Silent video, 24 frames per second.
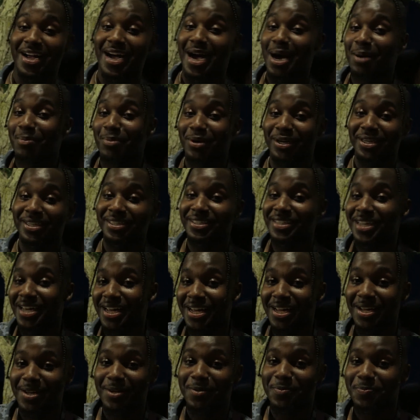I'll break it
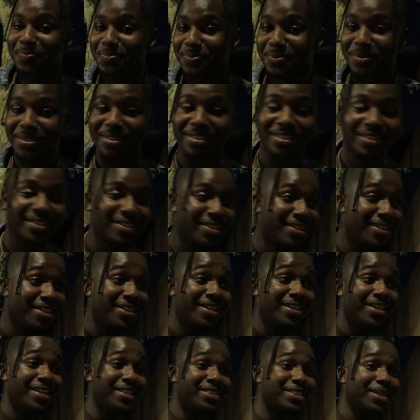down,
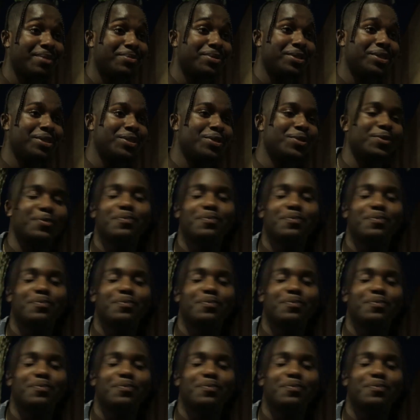it's up to you.